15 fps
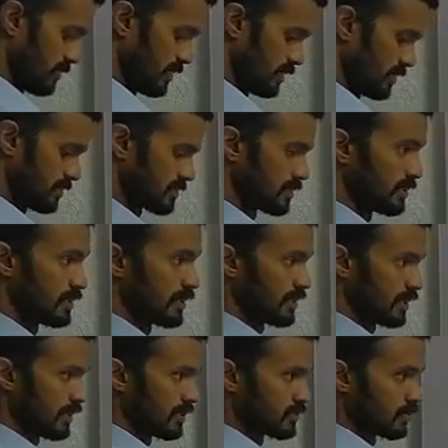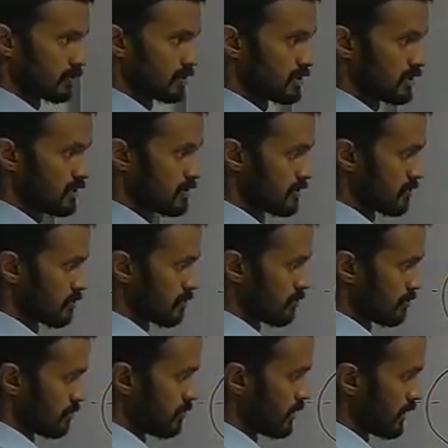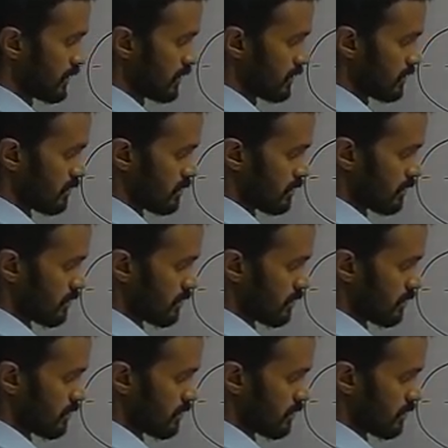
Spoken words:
B, C and D. So this is B,